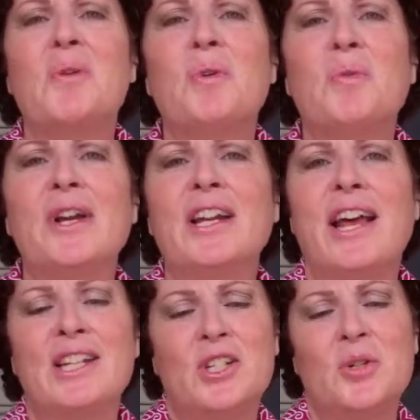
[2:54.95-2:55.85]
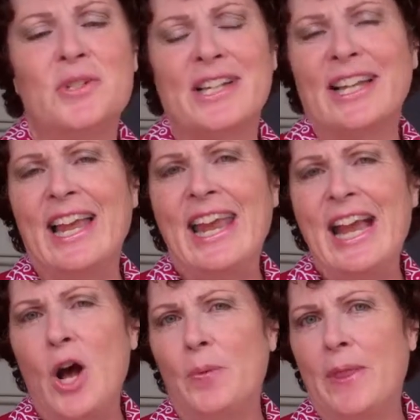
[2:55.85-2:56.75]
What we'd like to do is lay
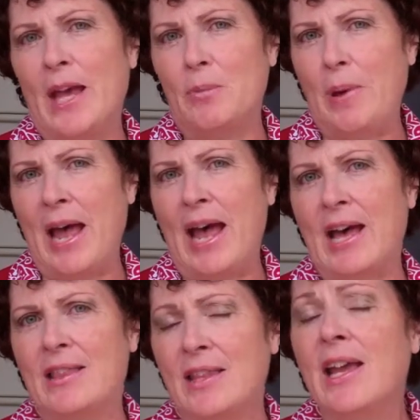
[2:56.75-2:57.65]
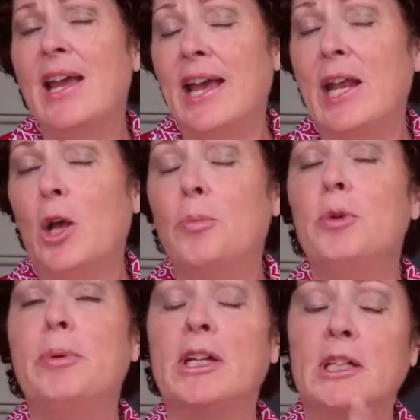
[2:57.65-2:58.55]
out that path and help
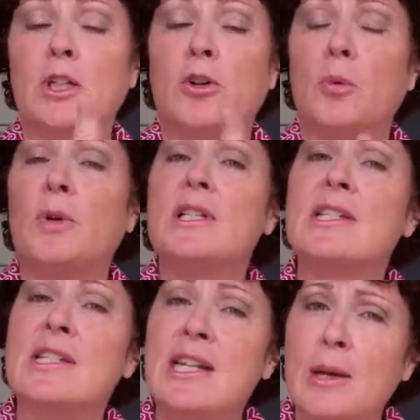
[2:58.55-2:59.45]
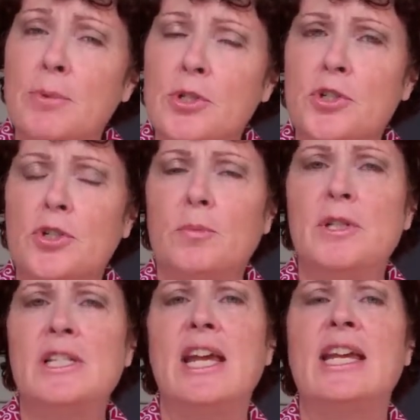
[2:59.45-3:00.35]
you be clear on what steps you should
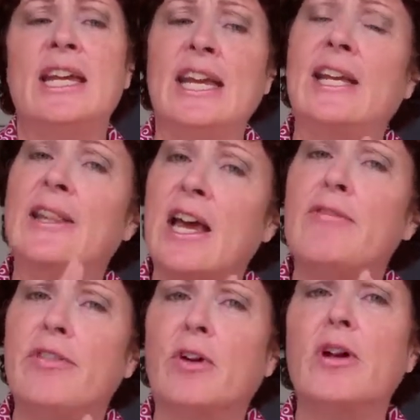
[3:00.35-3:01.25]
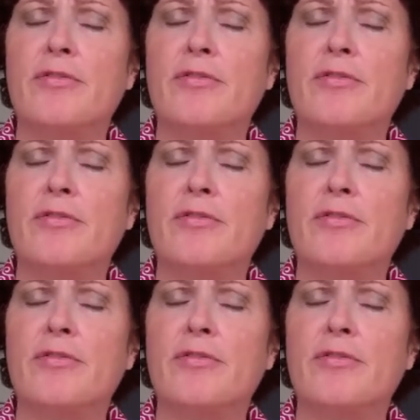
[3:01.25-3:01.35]
be taking in that very